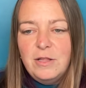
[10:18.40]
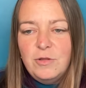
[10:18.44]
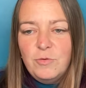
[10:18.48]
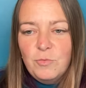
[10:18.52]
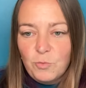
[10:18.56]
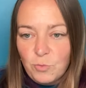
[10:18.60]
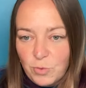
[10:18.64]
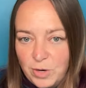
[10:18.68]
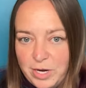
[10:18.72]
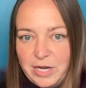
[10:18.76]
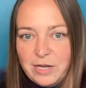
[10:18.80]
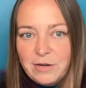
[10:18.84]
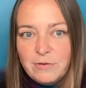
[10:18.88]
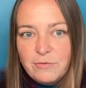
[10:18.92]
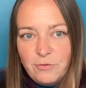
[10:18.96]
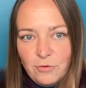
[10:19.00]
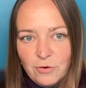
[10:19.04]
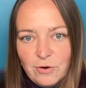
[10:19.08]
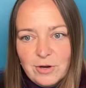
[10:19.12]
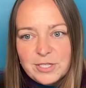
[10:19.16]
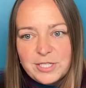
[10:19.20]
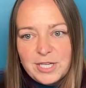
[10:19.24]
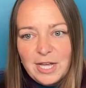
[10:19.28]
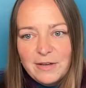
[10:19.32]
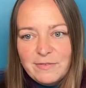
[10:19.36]

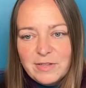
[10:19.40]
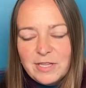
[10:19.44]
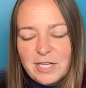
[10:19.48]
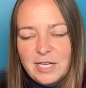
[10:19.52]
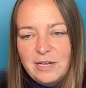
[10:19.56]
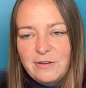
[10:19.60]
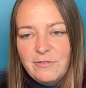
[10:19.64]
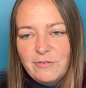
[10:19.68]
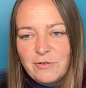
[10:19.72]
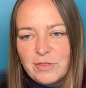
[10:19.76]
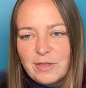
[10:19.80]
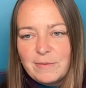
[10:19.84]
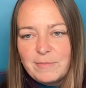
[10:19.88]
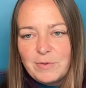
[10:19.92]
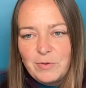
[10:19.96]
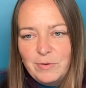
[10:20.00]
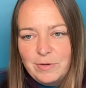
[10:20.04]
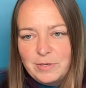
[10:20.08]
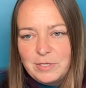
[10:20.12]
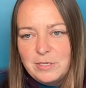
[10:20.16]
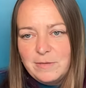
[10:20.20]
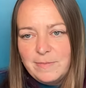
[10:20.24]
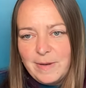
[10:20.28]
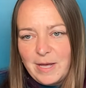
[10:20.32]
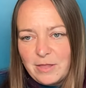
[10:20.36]
reinforce heavily for them
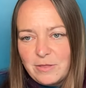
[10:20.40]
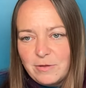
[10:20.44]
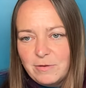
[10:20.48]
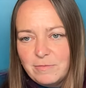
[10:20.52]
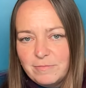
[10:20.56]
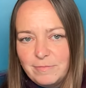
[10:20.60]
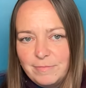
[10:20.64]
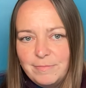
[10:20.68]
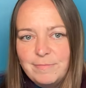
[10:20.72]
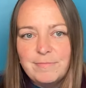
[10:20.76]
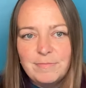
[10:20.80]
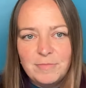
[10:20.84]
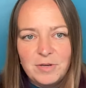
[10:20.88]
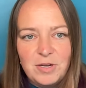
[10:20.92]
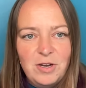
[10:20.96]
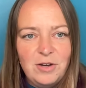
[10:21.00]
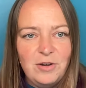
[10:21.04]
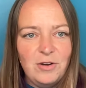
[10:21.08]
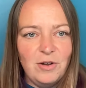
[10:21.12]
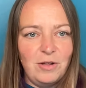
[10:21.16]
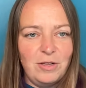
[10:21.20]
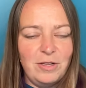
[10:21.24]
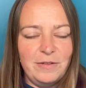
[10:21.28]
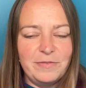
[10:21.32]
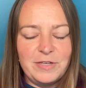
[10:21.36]
going to the bathroom,
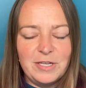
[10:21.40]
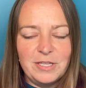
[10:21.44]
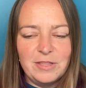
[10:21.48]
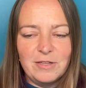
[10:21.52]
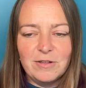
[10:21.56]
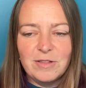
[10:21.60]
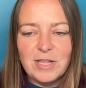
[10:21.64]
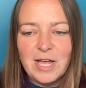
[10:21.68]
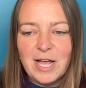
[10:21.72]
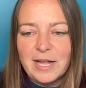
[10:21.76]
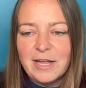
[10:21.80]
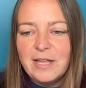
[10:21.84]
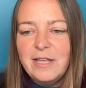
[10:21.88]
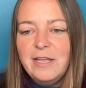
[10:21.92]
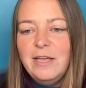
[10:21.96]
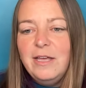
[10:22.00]
not lifting their leg.